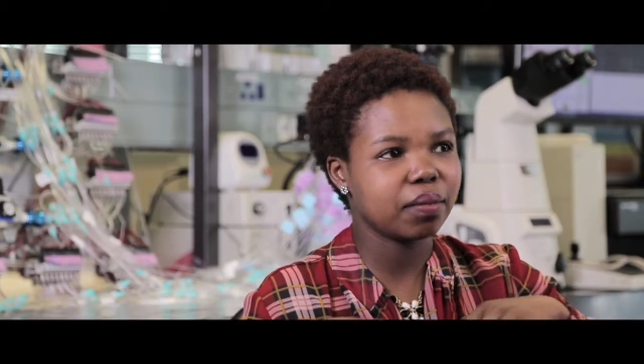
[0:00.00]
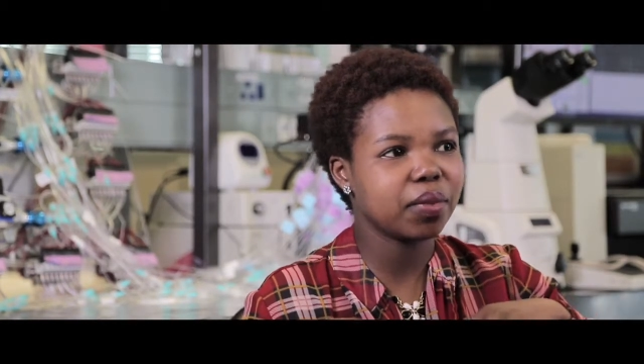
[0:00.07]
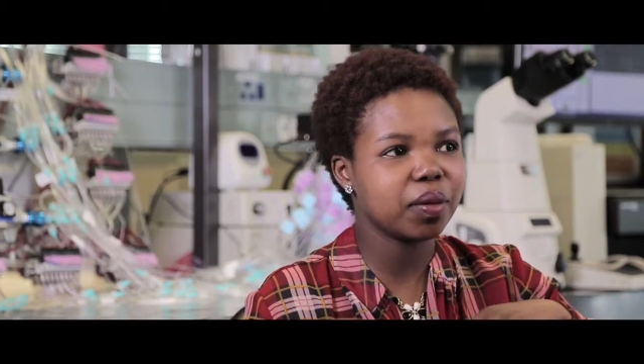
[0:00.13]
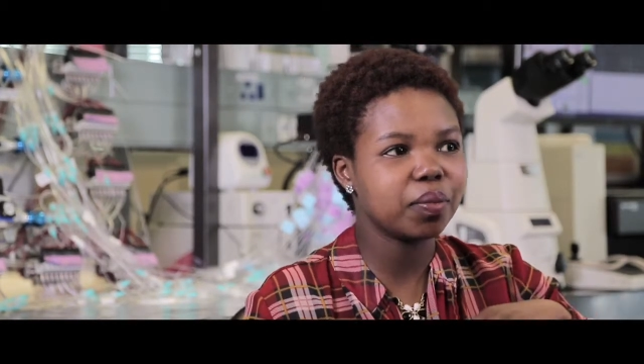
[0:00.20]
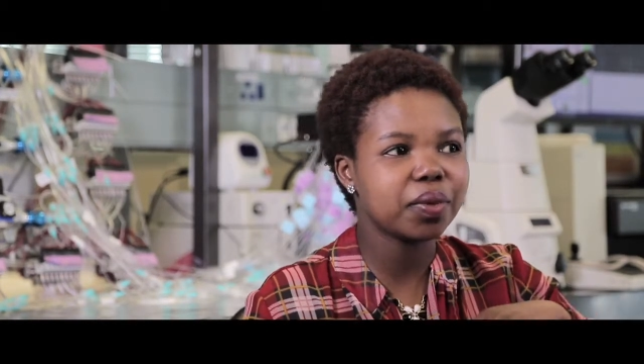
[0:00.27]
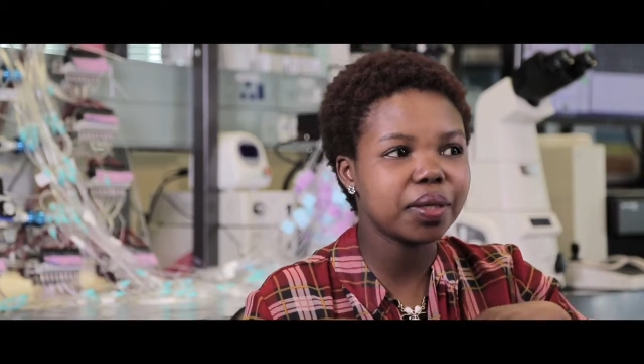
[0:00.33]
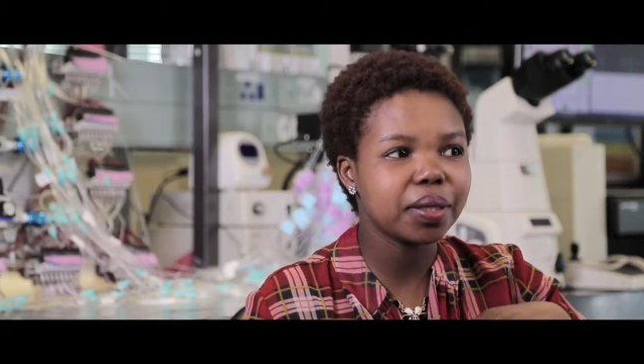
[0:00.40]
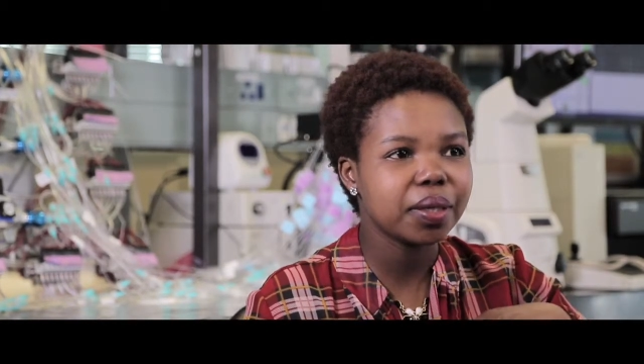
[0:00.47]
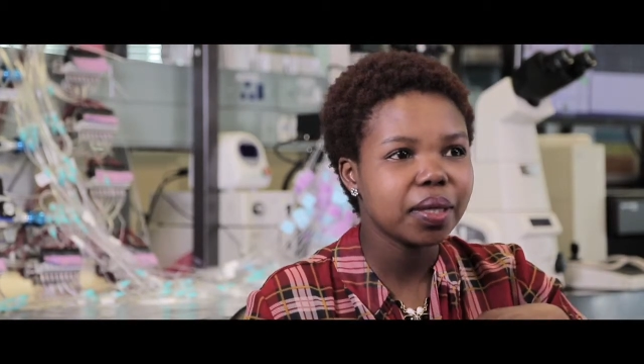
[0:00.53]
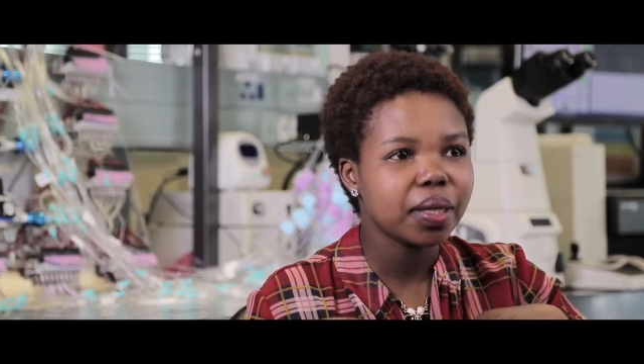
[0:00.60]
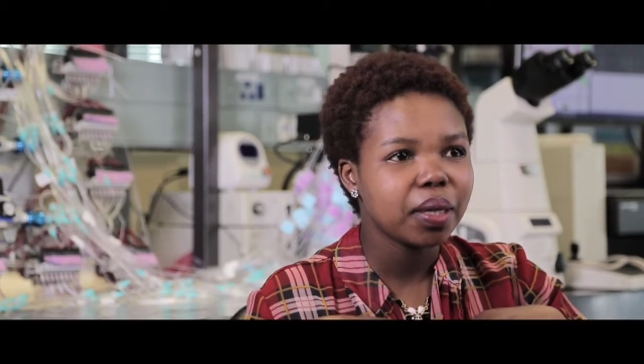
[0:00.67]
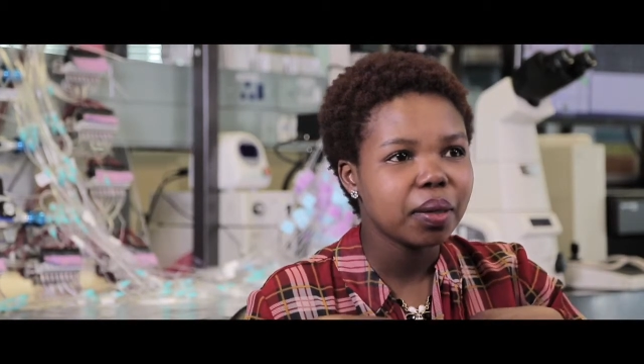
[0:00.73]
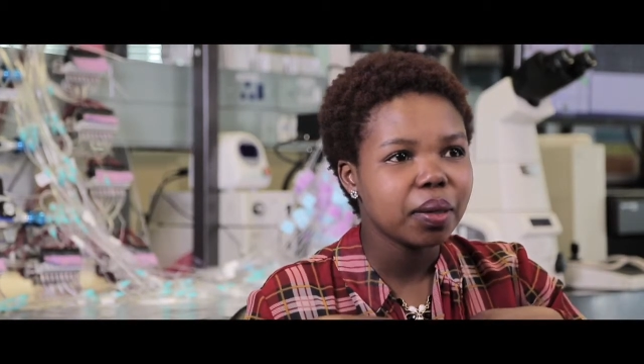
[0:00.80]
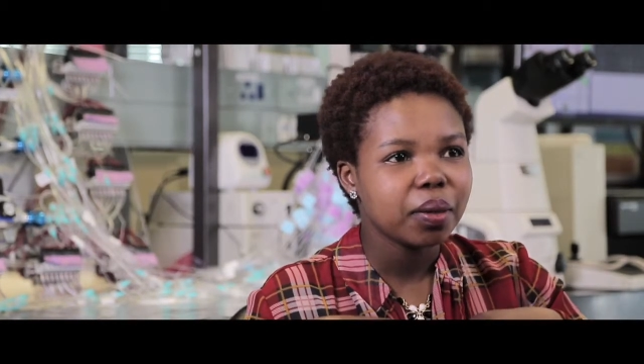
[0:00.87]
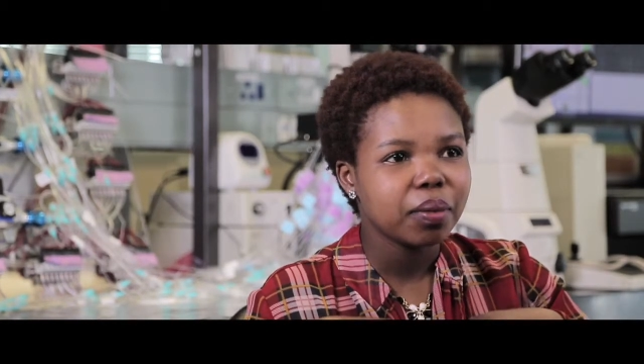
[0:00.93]
maybe
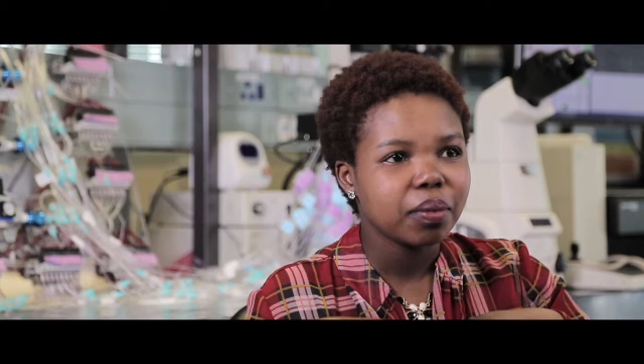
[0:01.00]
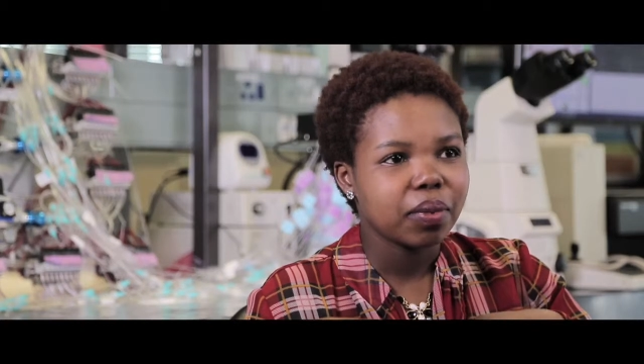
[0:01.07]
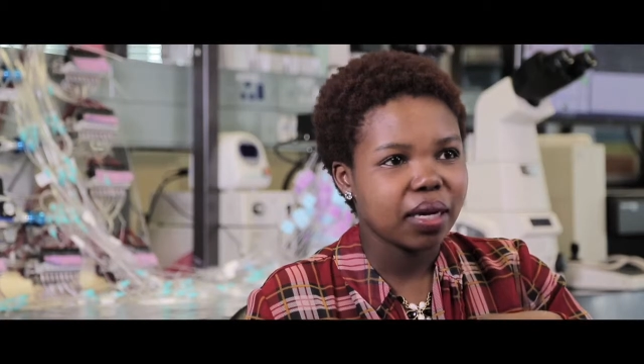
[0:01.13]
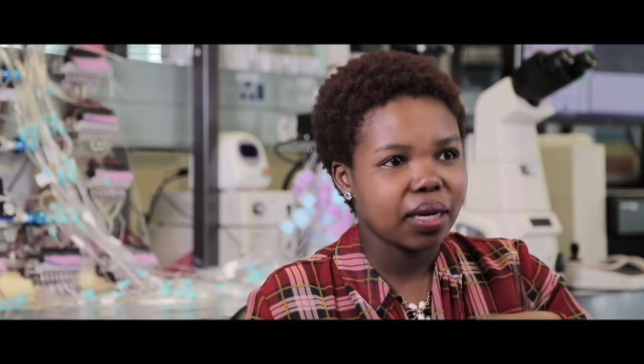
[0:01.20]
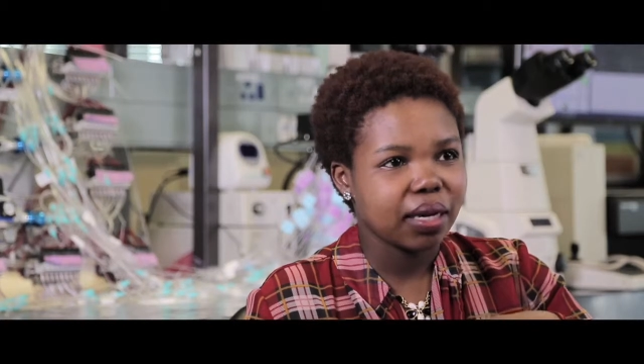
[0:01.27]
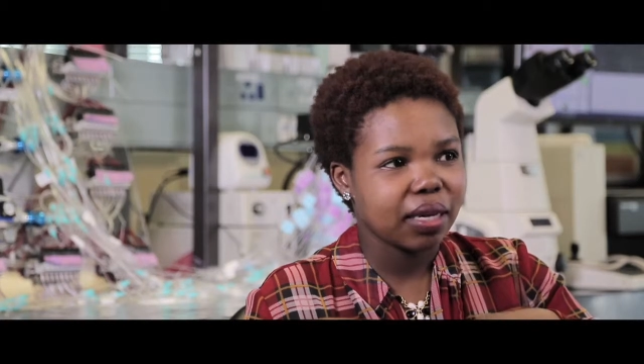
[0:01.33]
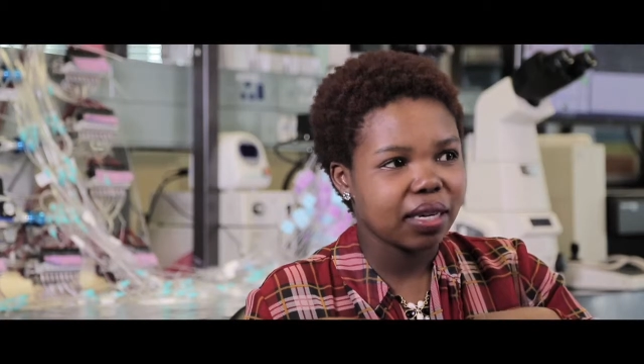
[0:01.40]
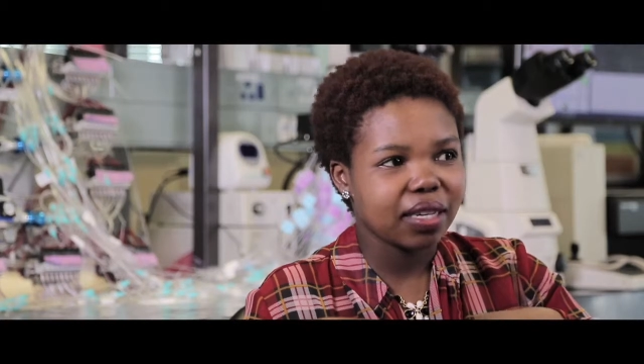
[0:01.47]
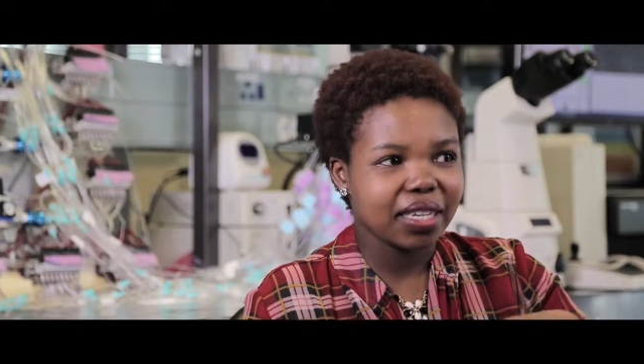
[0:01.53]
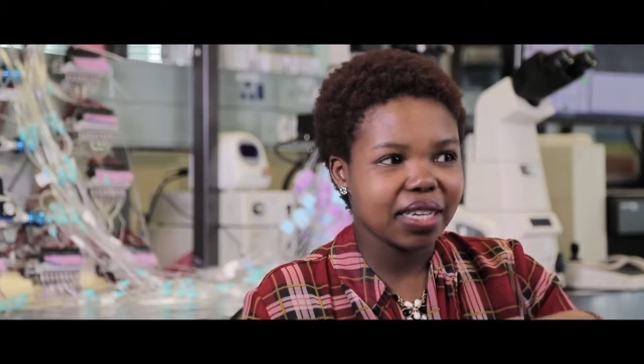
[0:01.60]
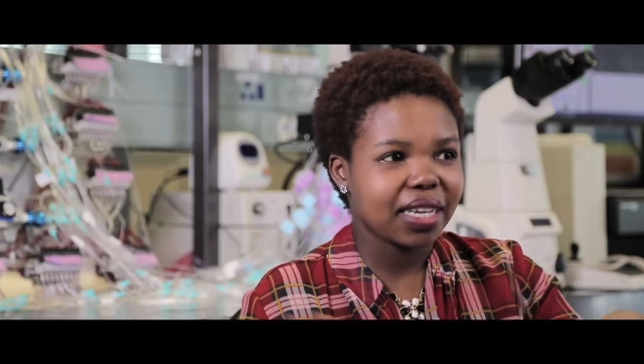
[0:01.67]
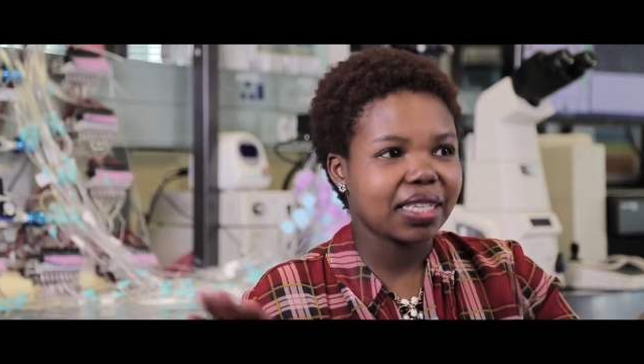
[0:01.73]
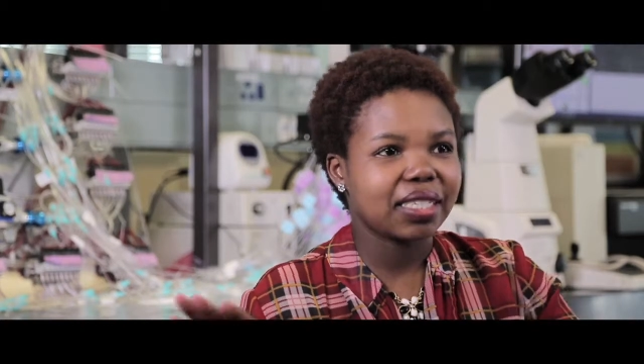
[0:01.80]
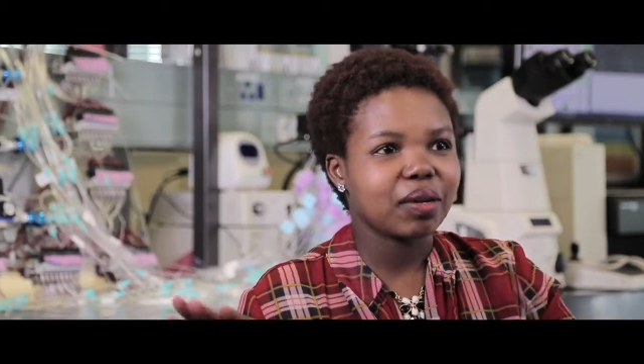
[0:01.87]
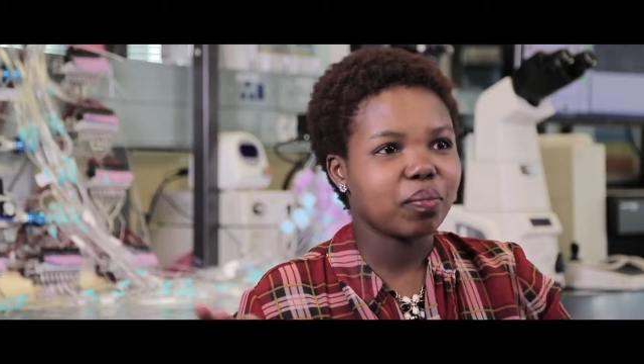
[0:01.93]

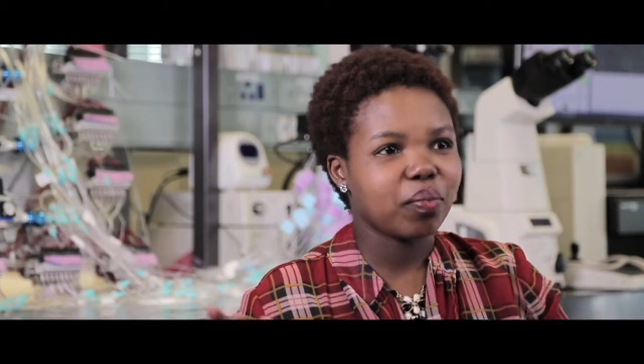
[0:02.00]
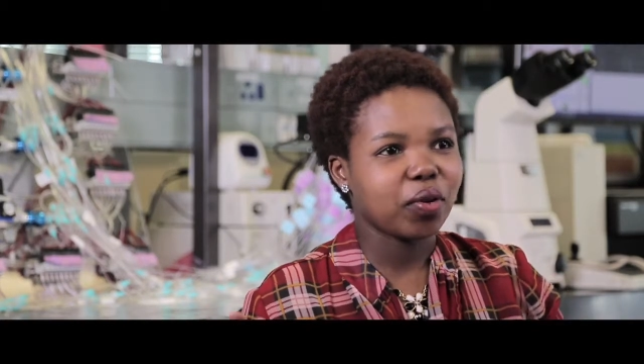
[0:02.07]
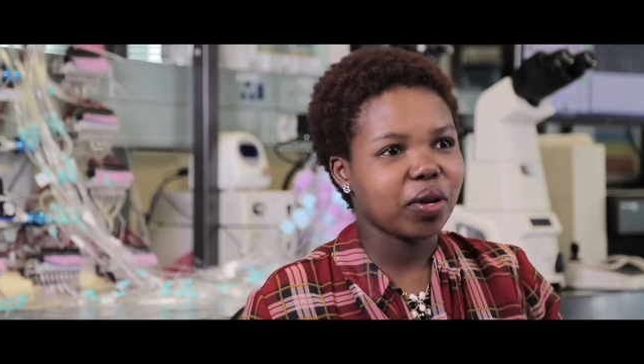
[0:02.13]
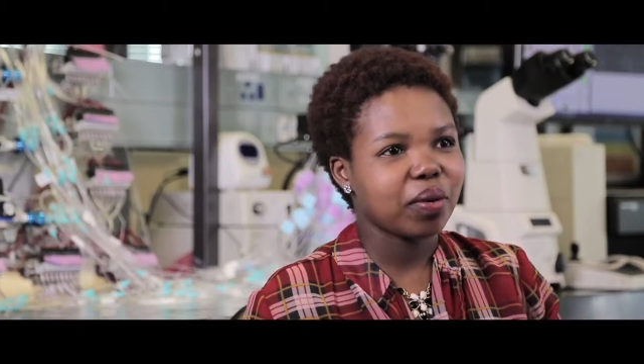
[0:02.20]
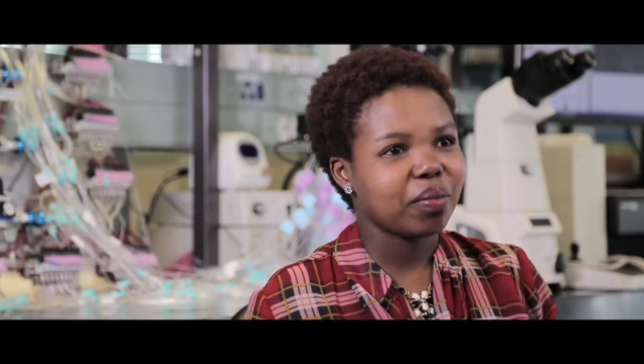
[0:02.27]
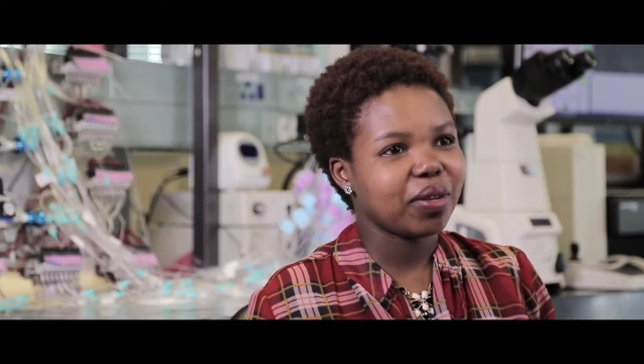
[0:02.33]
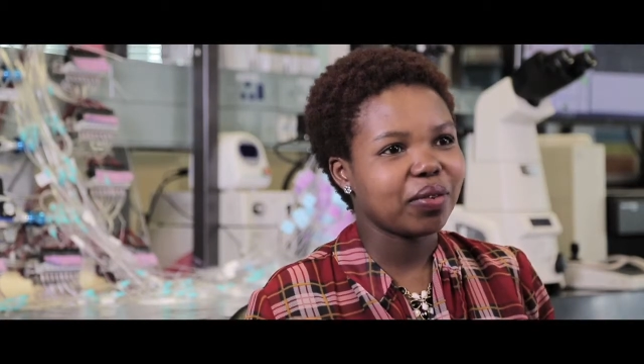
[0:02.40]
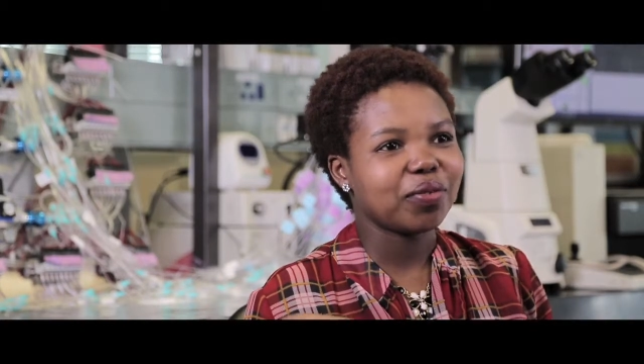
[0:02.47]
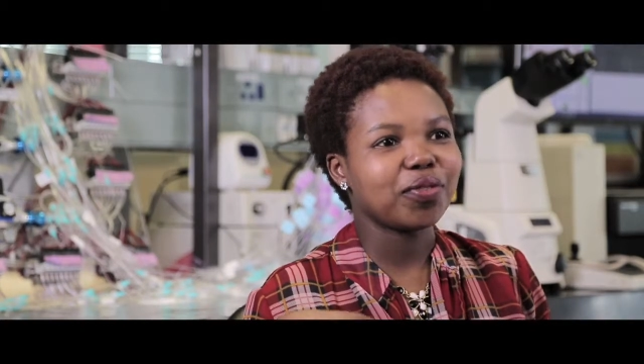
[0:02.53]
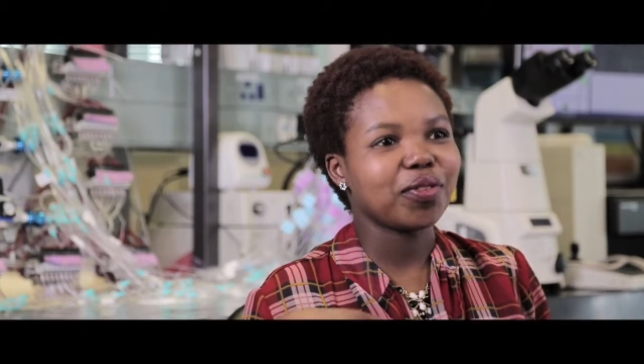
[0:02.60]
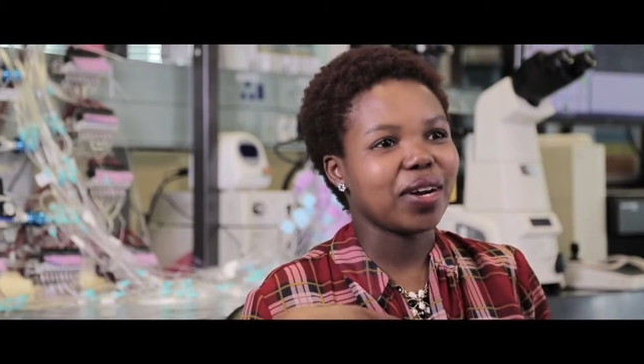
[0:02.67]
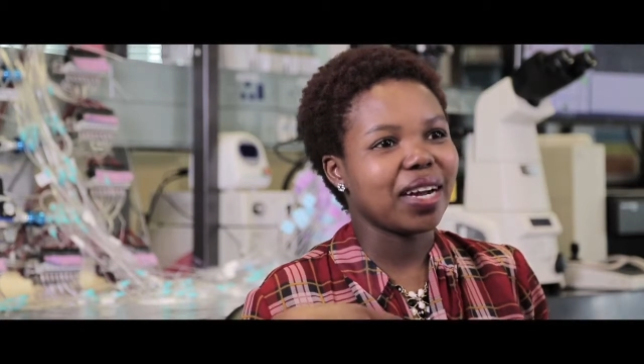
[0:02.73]
create employment for